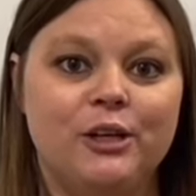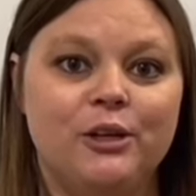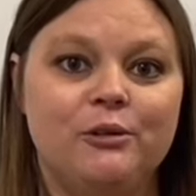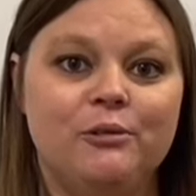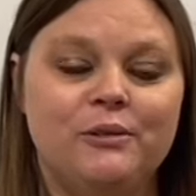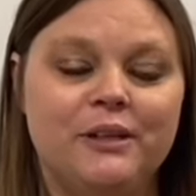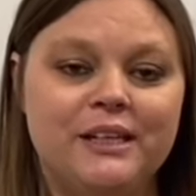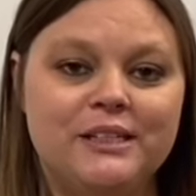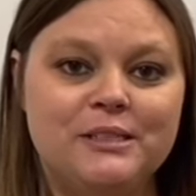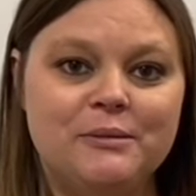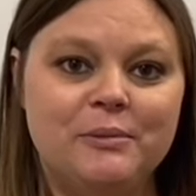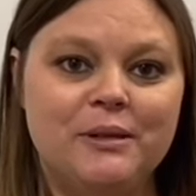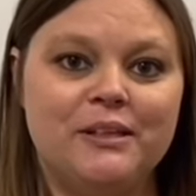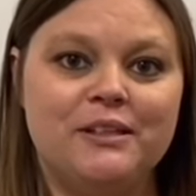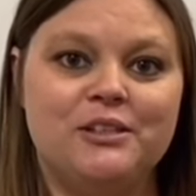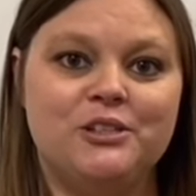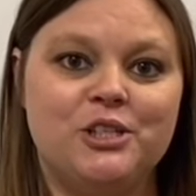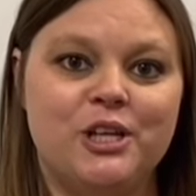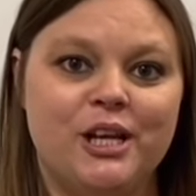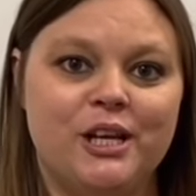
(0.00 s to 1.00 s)
need to be the
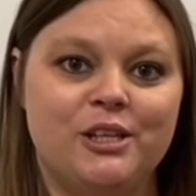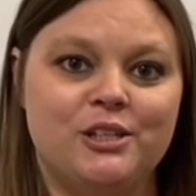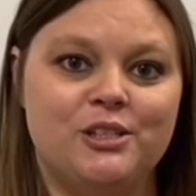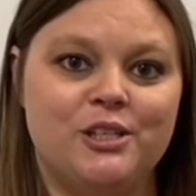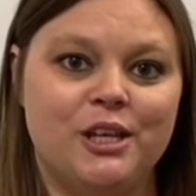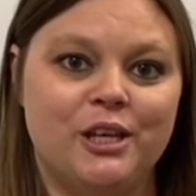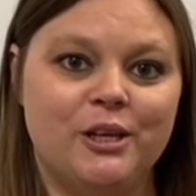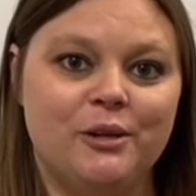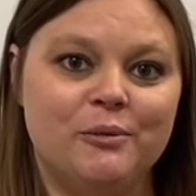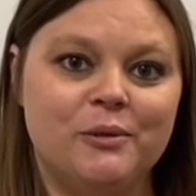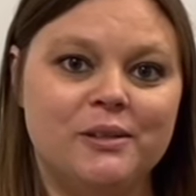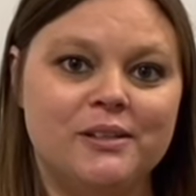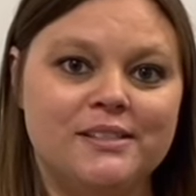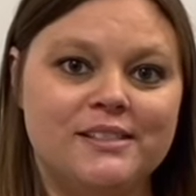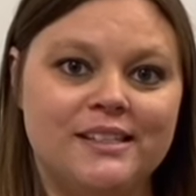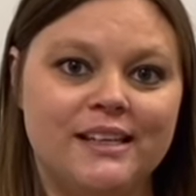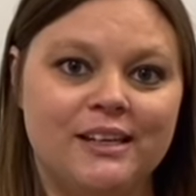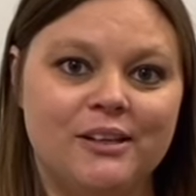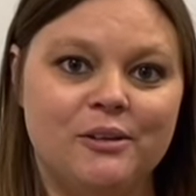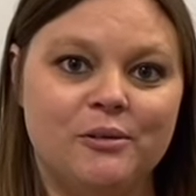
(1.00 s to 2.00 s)
change that you want to
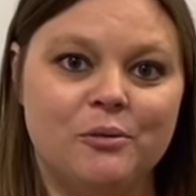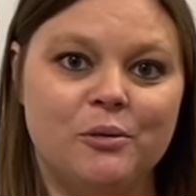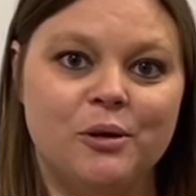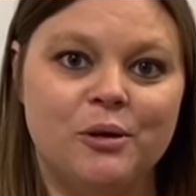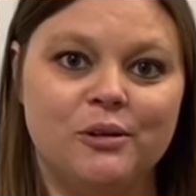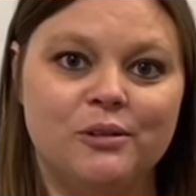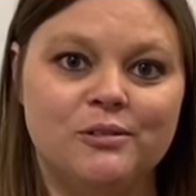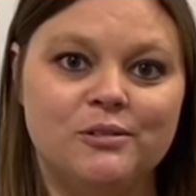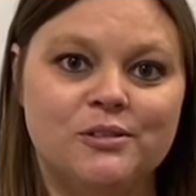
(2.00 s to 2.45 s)
see in the world.